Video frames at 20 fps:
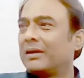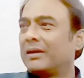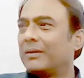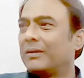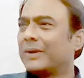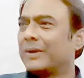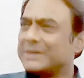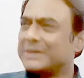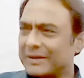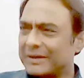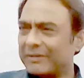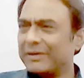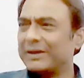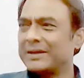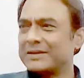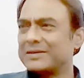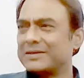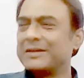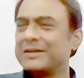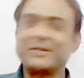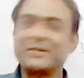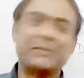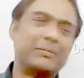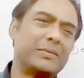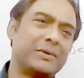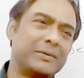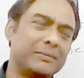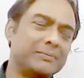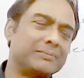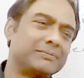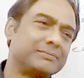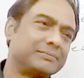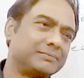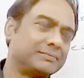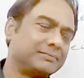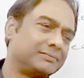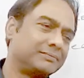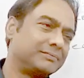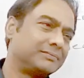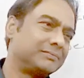170 is reasonable.
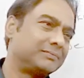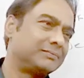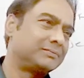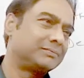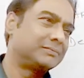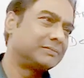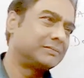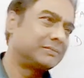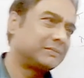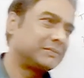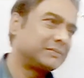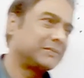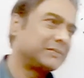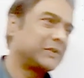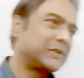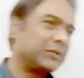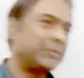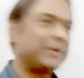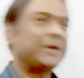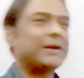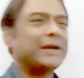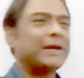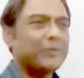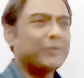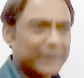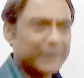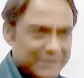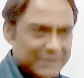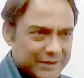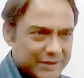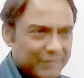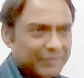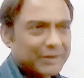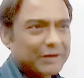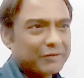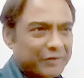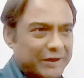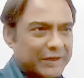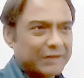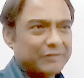You may write
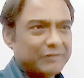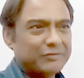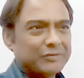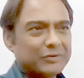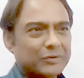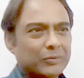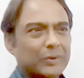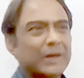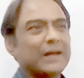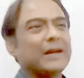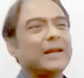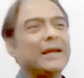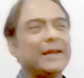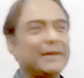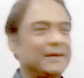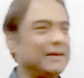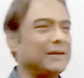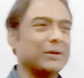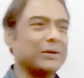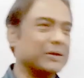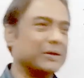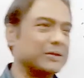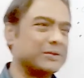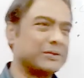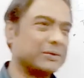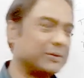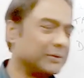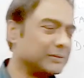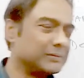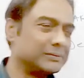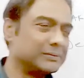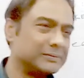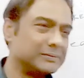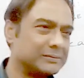175, 180 also.